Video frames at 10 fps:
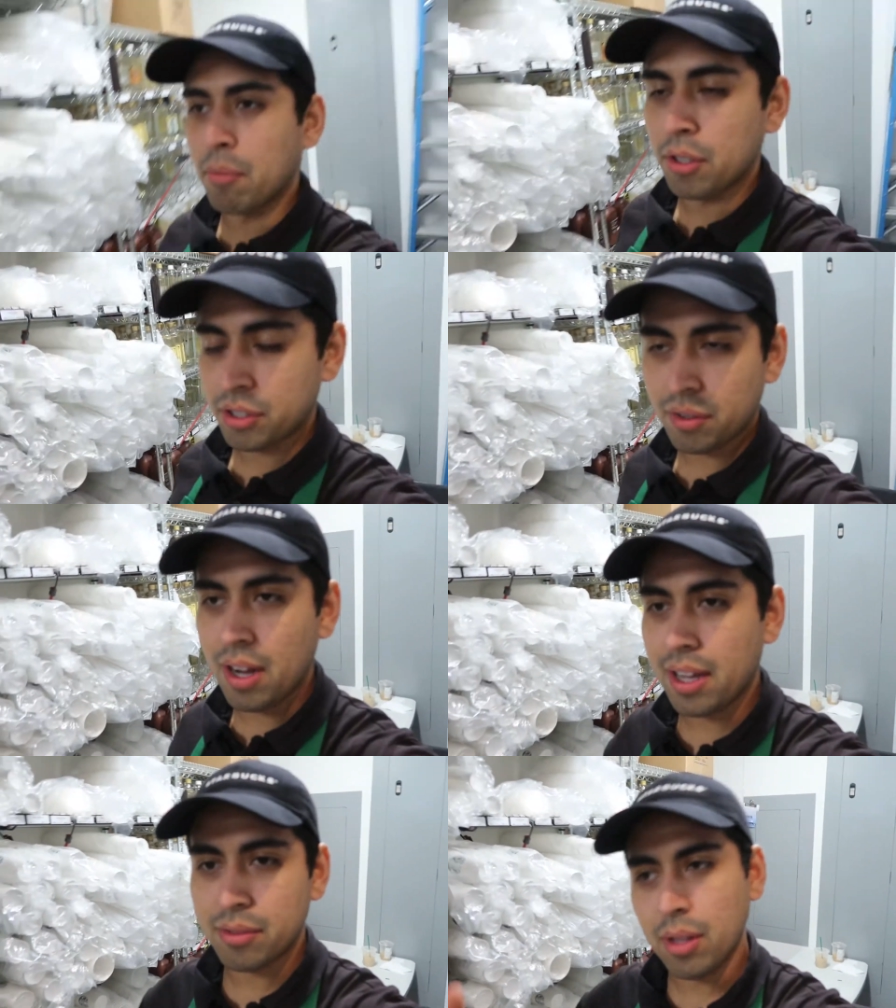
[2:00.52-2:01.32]
to
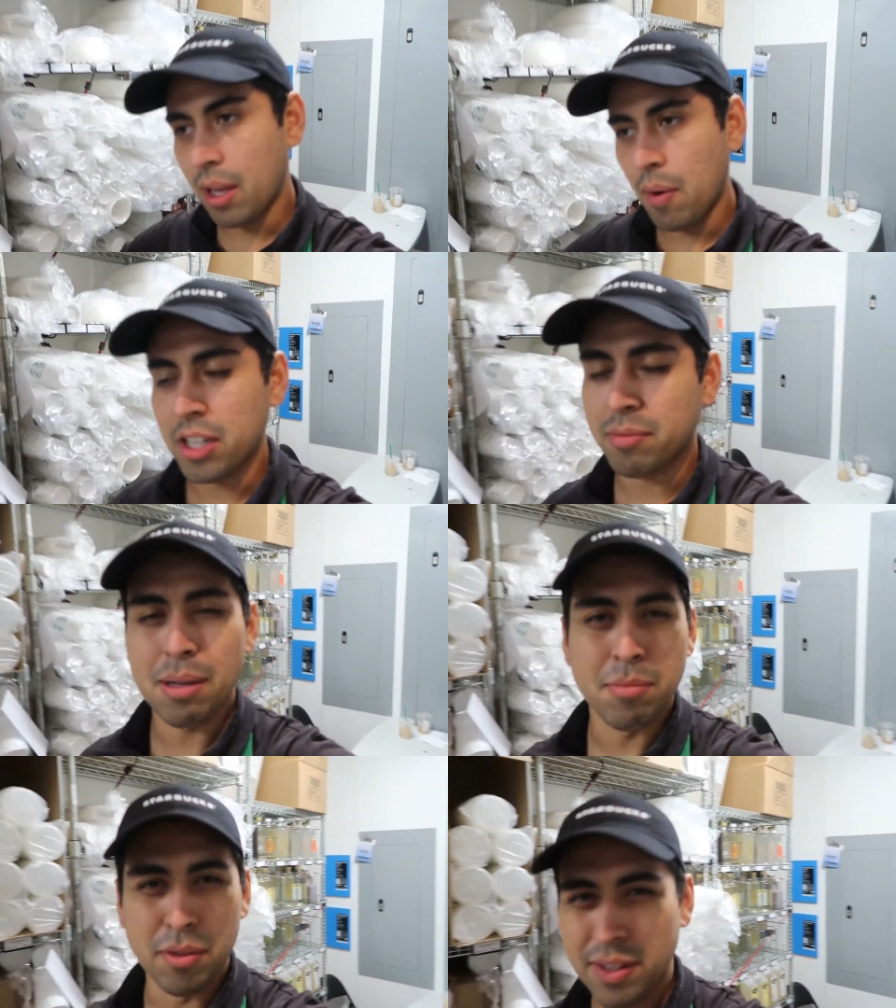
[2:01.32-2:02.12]
moisturize while I watch
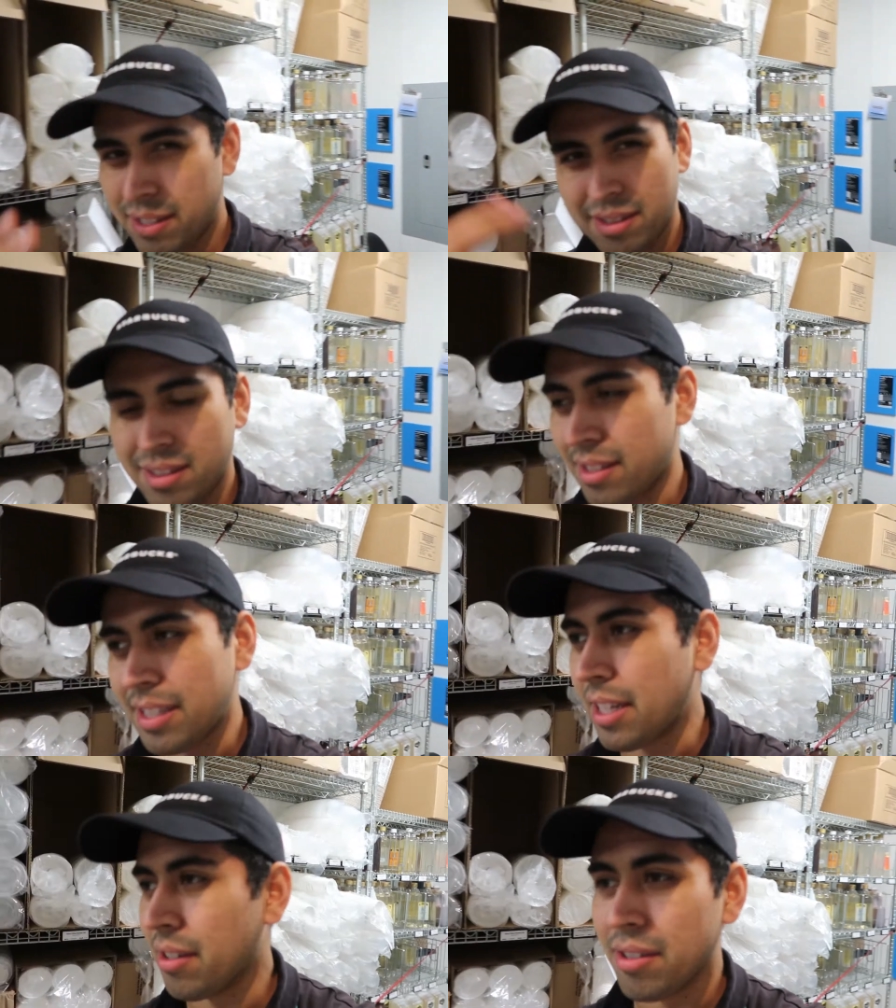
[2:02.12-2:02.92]
my movies and the
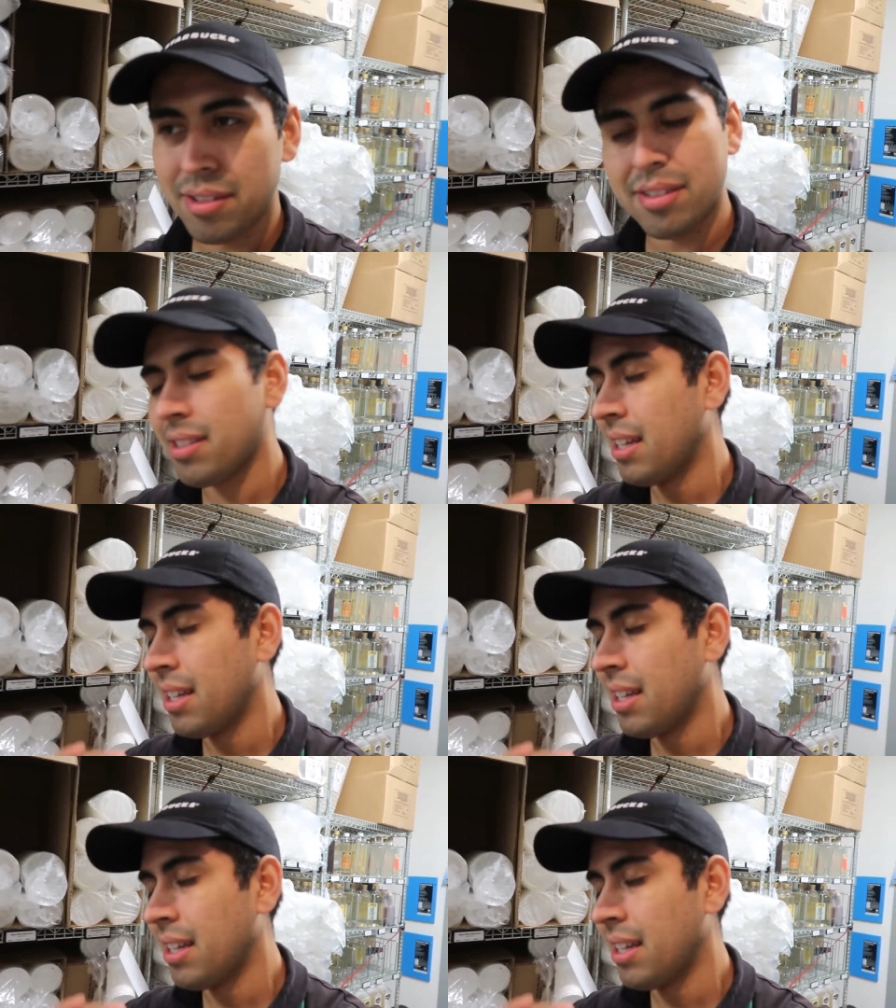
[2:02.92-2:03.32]
tears.